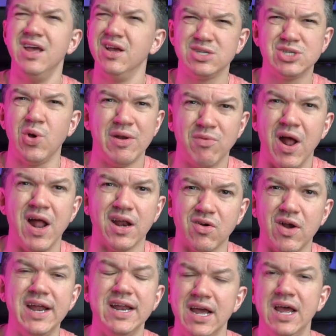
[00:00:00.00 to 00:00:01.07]
so ironic,
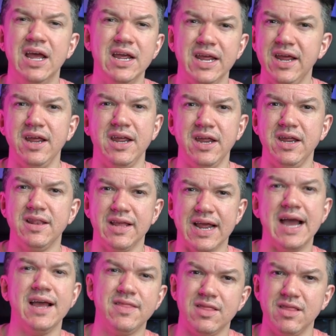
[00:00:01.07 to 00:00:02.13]
right? He he, the
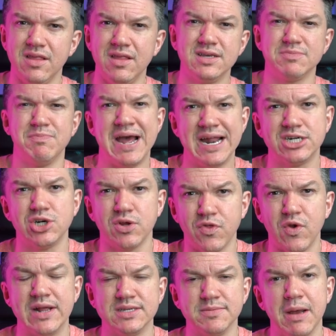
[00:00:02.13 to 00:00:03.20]
guy, his manager
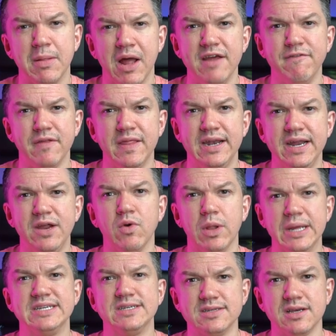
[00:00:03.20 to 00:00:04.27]
threatens my life, and then he
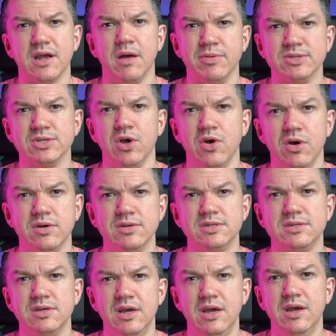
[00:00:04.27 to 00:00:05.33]
releases a couple
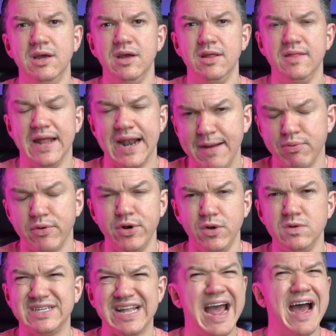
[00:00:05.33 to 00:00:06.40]
songs that I
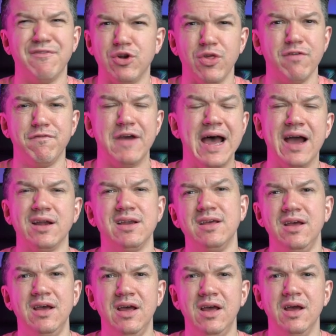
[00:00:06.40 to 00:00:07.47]
produced after the fact.
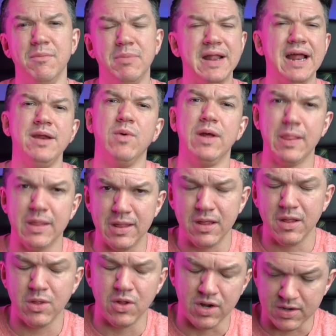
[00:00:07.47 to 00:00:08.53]
But anyway,
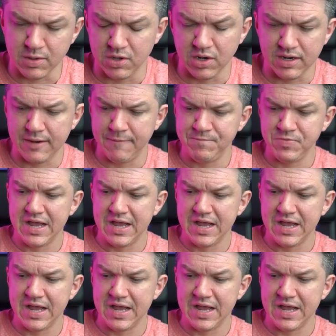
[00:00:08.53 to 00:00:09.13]
look, look.